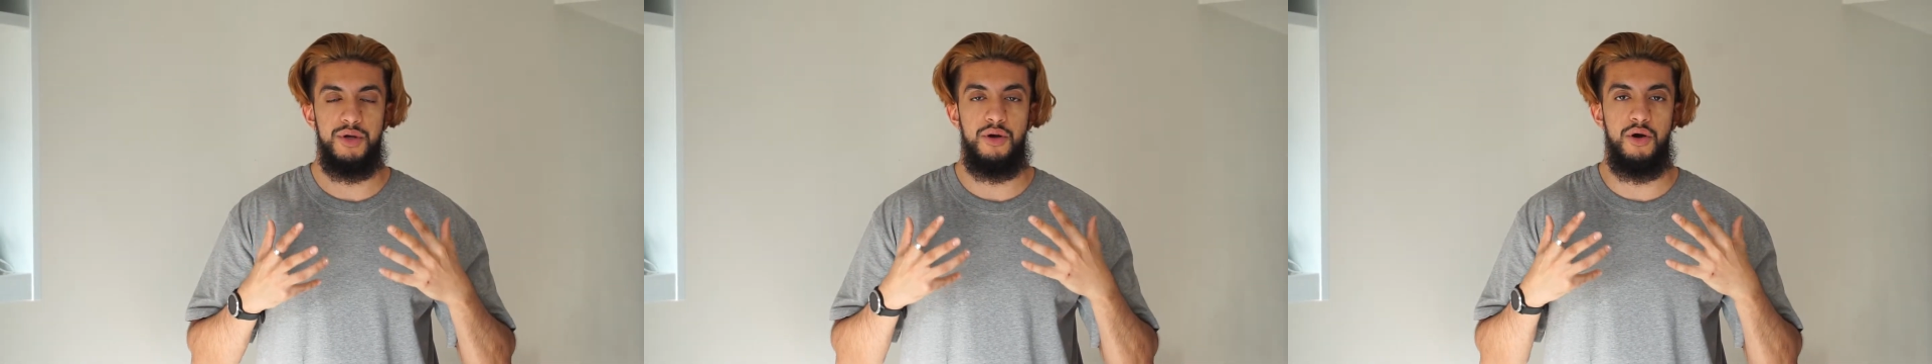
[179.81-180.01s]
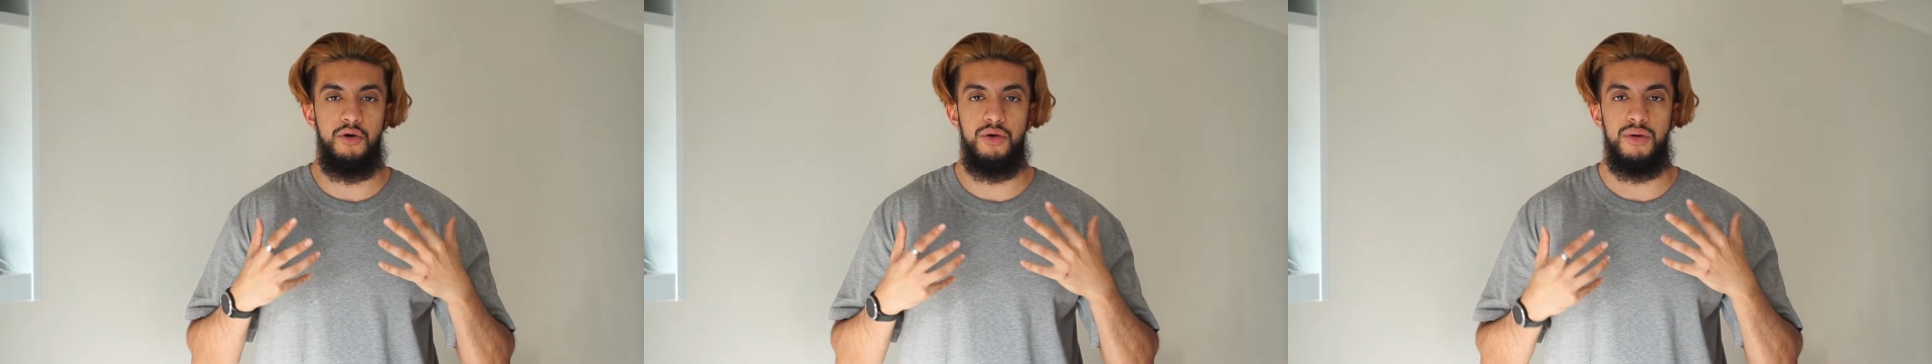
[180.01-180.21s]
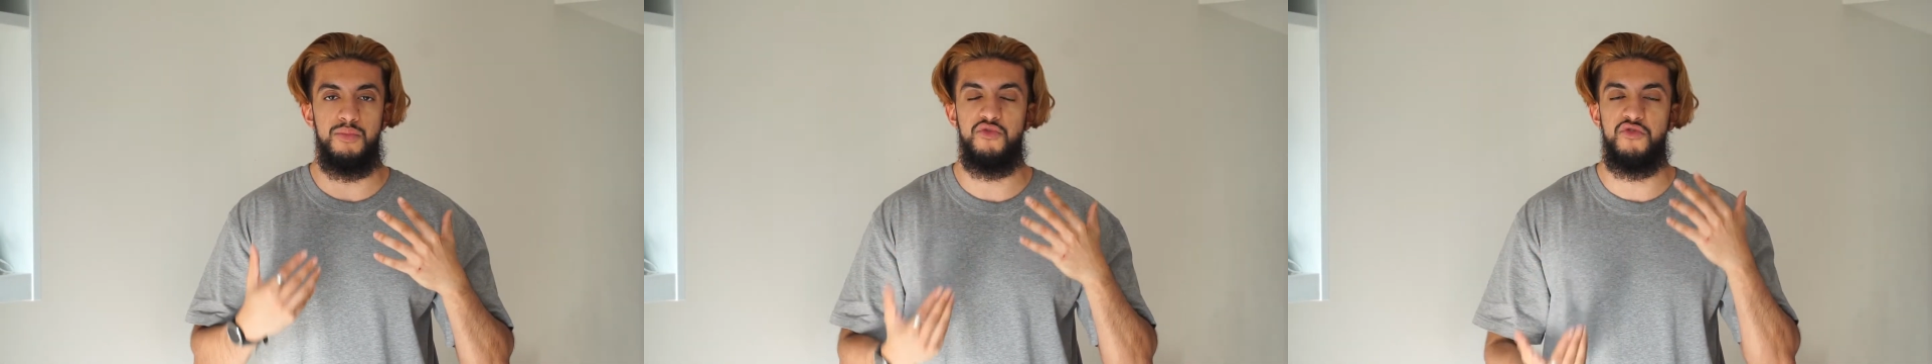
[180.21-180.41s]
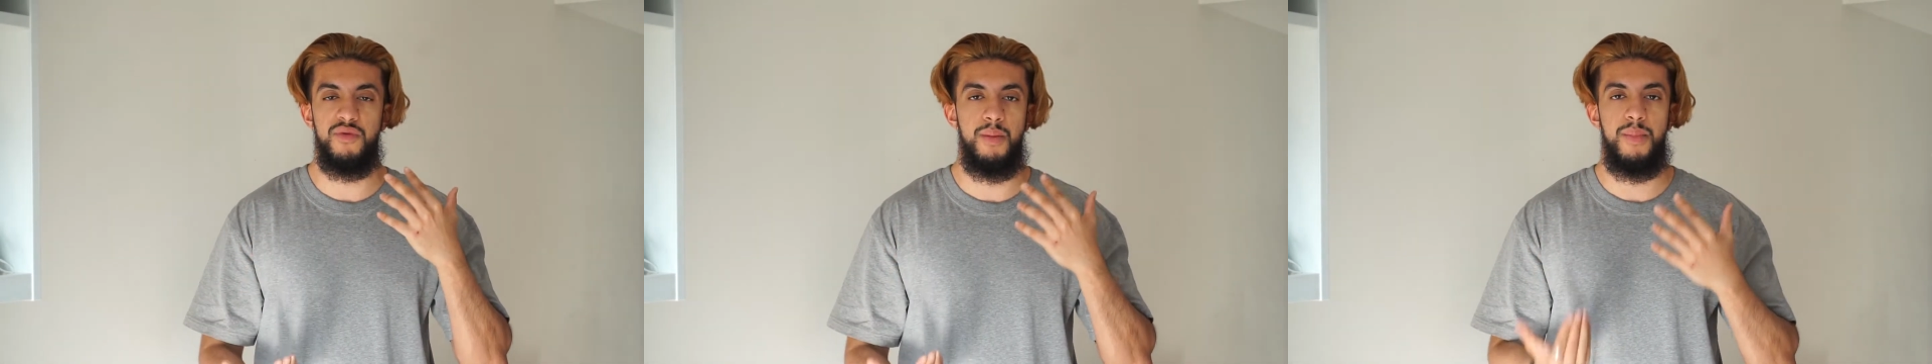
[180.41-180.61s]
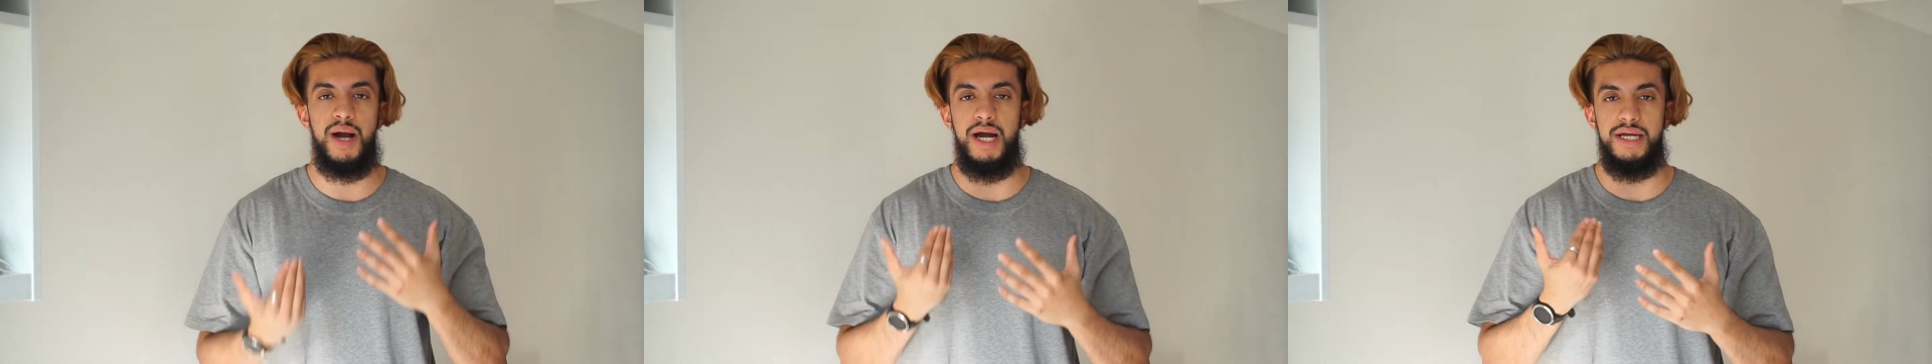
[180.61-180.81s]
whole
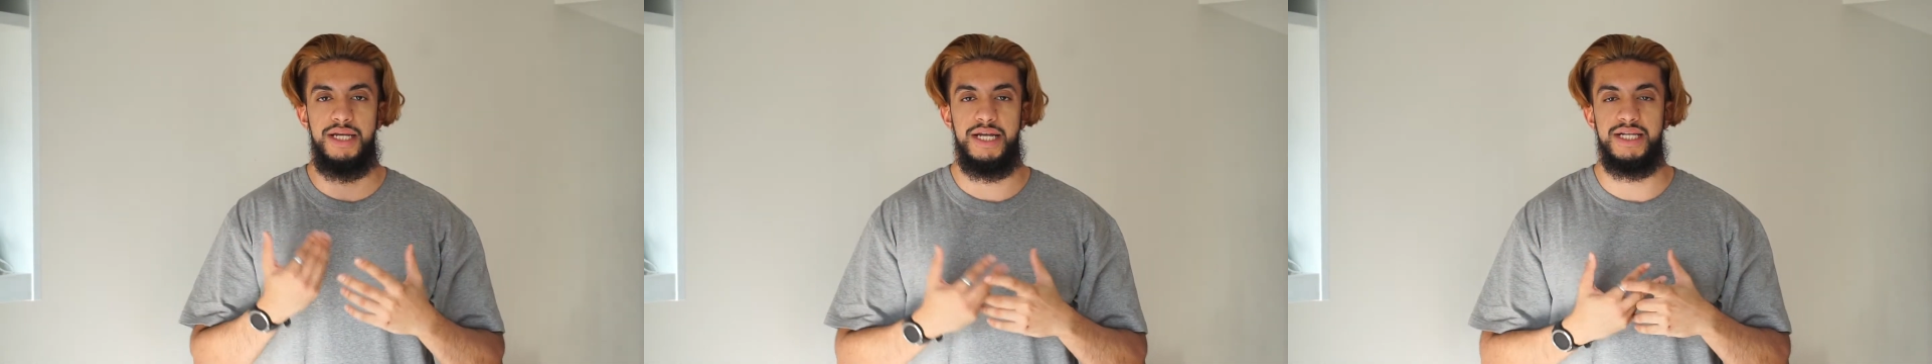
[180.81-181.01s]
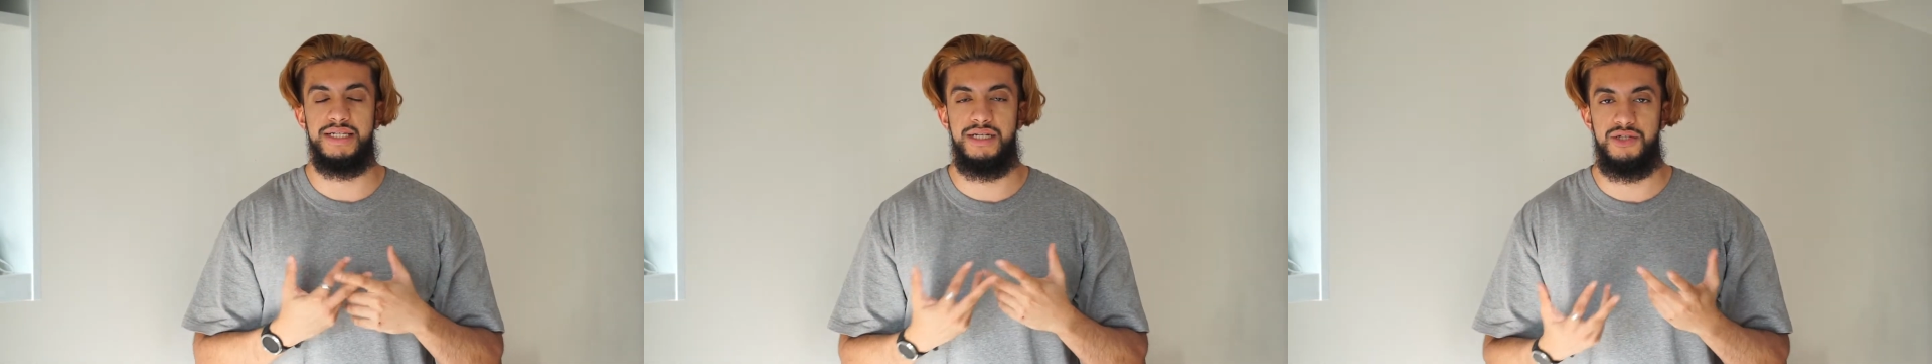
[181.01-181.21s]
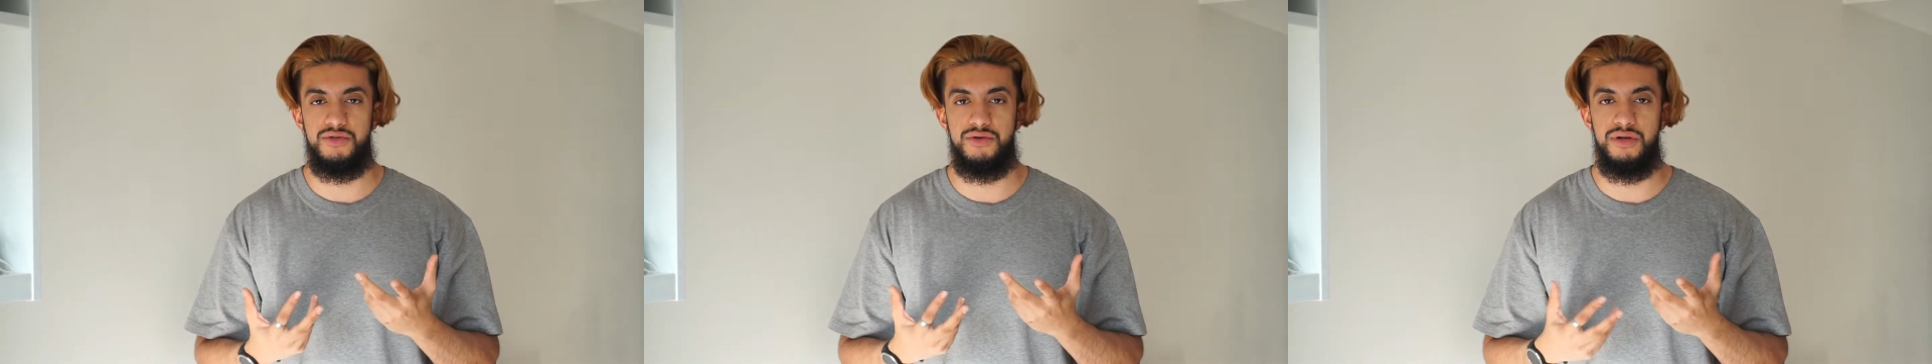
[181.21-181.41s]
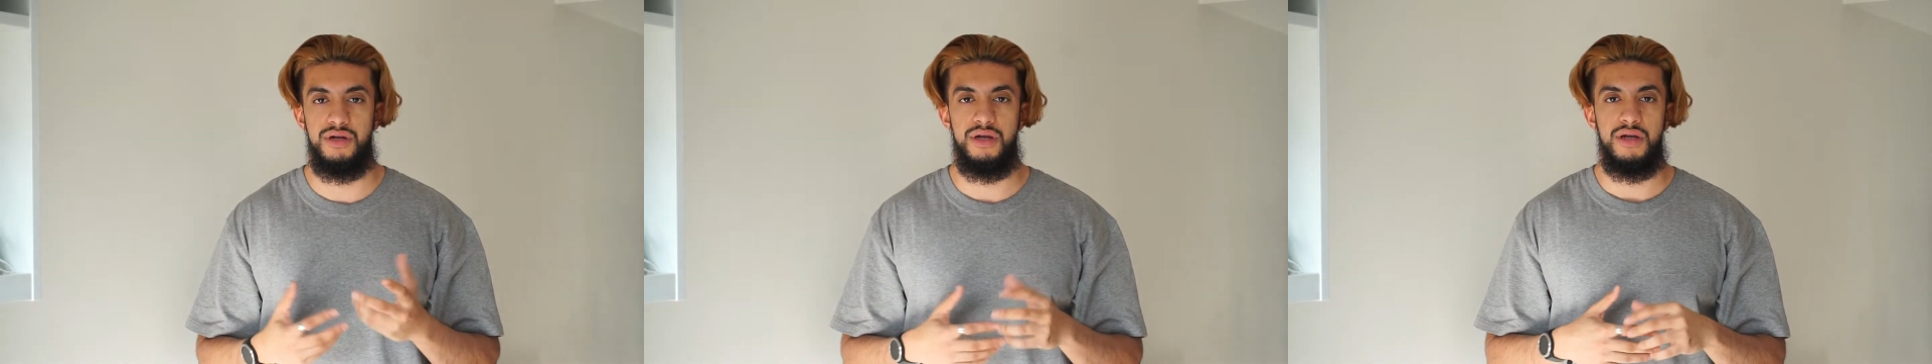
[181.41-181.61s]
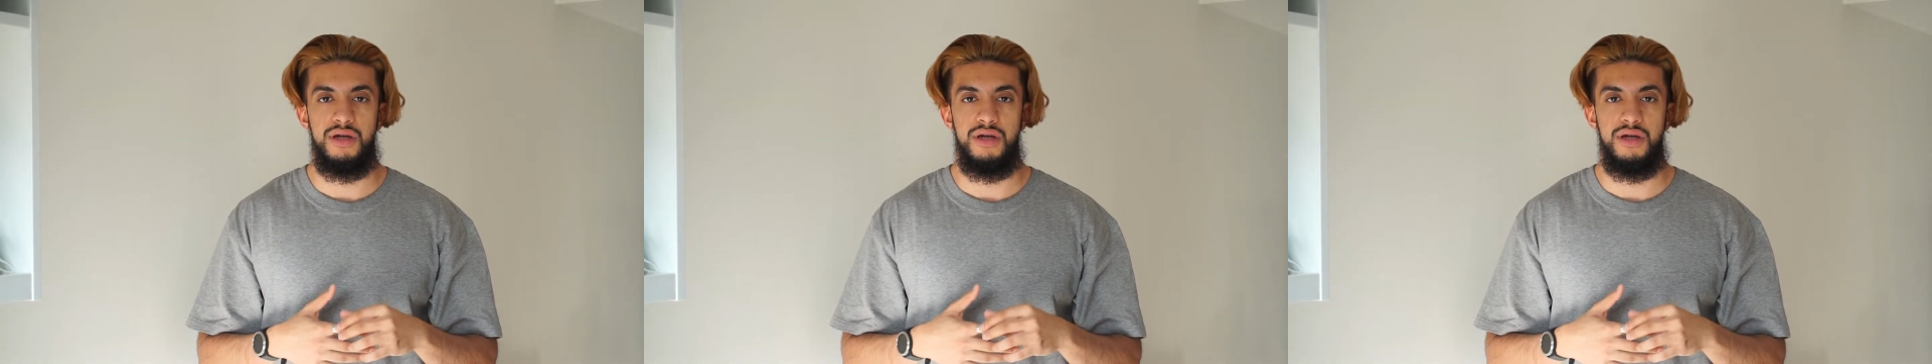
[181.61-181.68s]
movement pattern, etc.